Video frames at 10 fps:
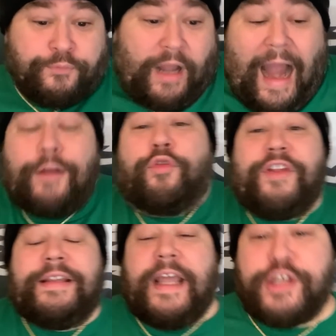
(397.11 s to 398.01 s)
I don't
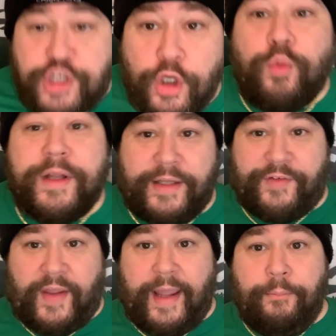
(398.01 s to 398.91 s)
think they should win this
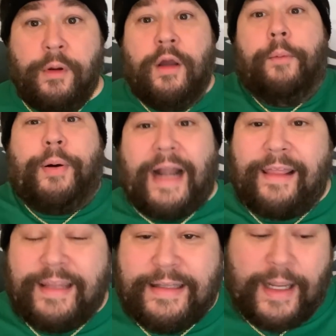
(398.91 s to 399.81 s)
game, but I
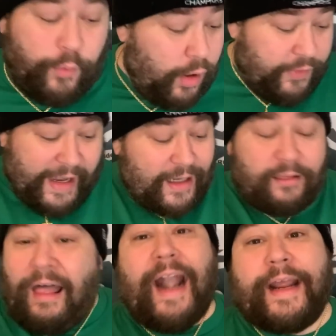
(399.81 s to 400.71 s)
think they will. They got a
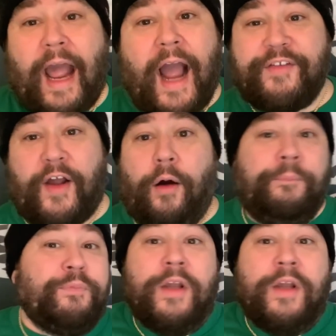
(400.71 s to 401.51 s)
lot of guys out.